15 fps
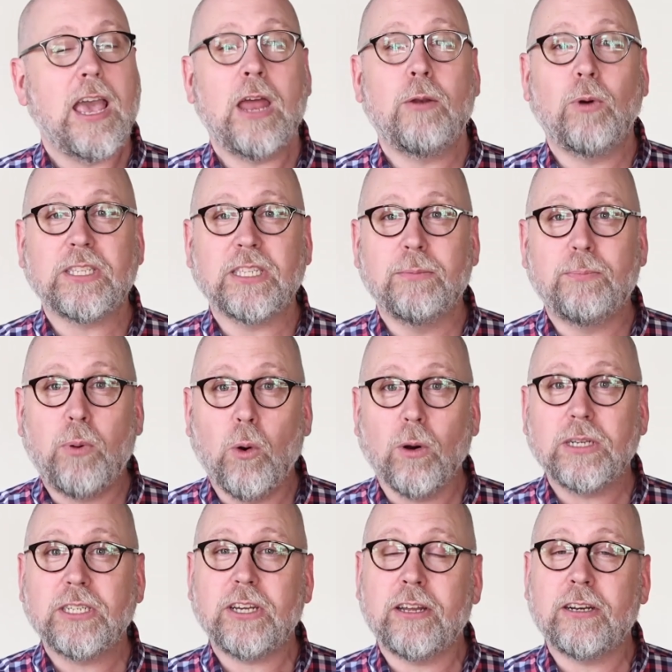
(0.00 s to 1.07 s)
And what's
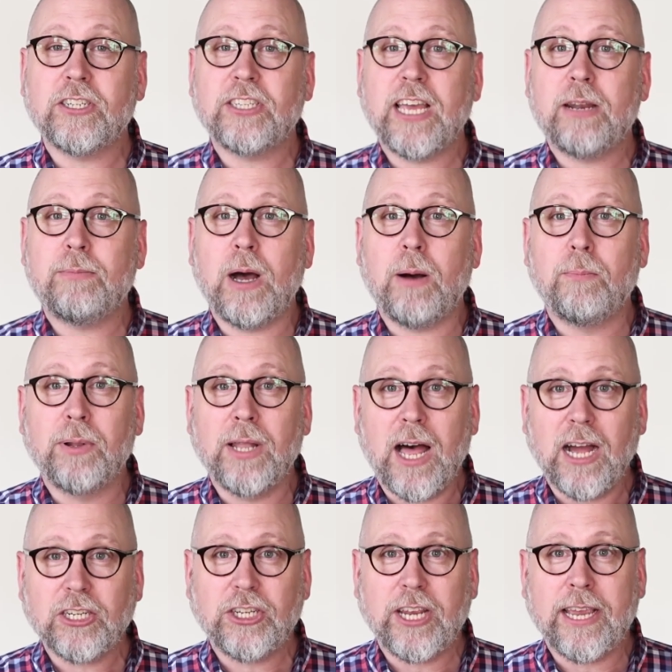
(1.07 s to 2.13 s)
important to understand about
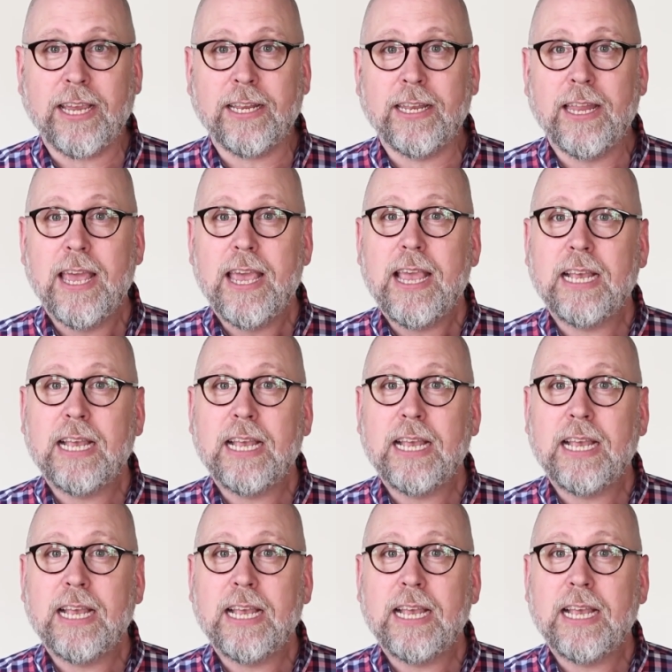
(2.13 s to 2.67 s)
blockchain